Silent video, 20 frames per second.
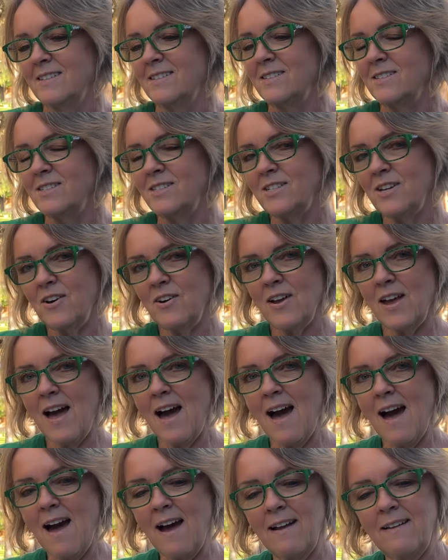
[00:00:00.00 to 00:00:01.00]
So
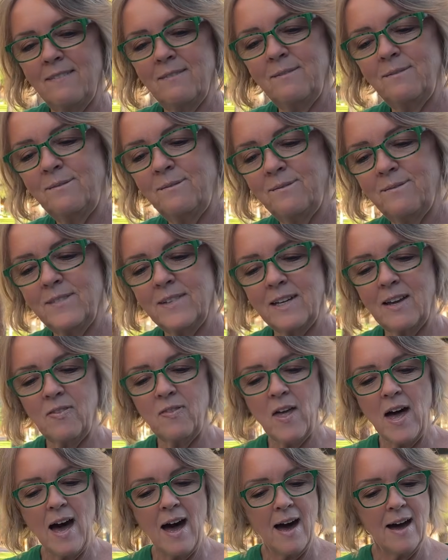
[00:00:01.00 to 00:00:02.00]
yeah, look at
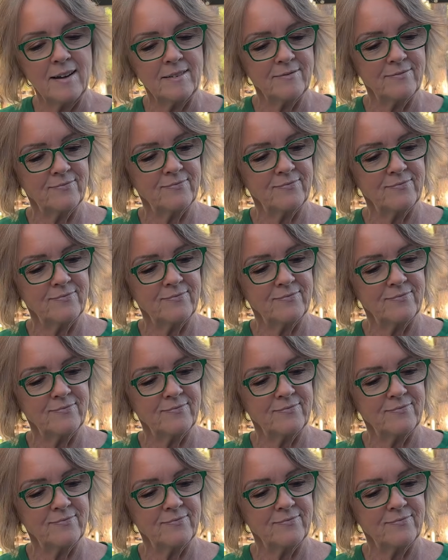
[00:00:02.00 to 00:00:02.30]
that.